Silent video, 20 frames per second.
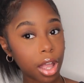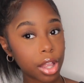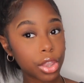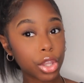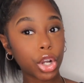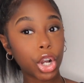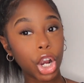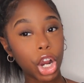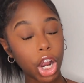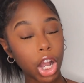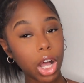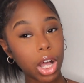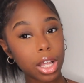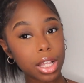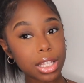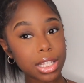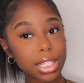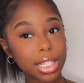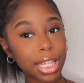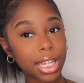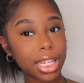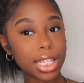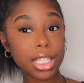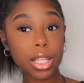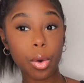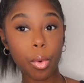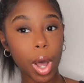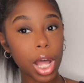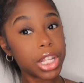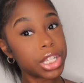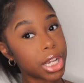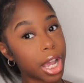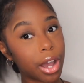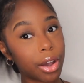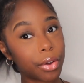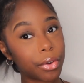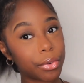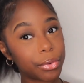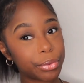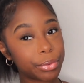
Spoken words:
The girls, they need to watch out.